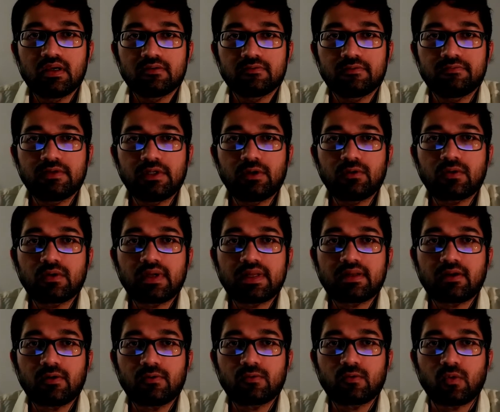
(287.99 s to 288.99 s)
We will look
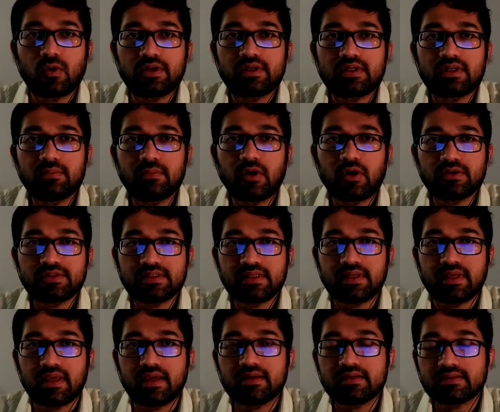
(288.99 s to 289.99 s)
at how quantum
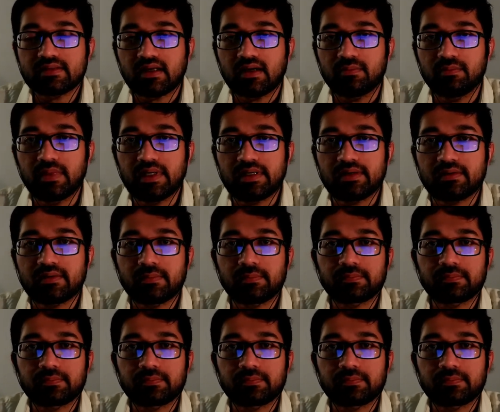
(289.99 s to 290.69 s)
logic gates are built.